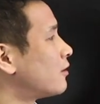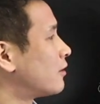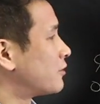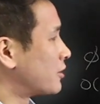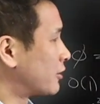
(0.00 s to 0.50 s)

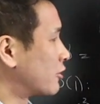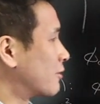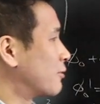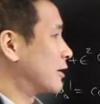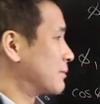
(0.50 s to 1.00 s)
Nonlinear
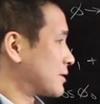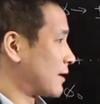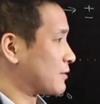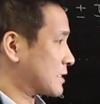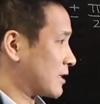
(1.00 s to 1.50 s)
problems have
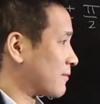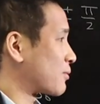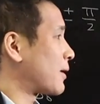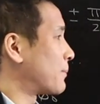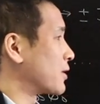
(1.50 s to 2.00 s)
this kind of
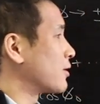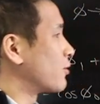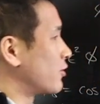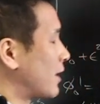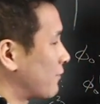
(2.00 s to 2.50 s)
property where
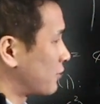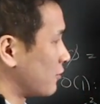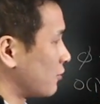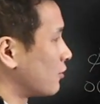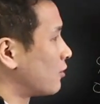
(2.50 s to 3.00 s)
you have
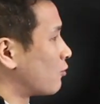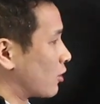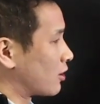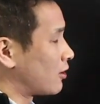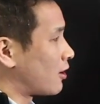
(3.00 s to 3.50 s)
to
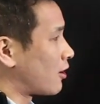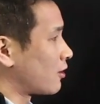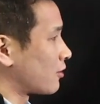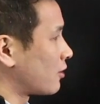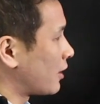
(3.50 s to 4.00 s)
work a lot
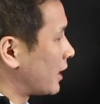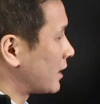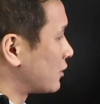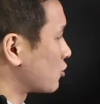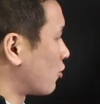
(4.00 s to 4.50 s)
harder at
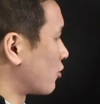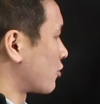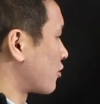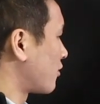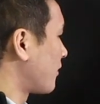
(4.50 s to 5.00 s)
each
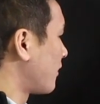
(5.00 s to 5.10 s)
order,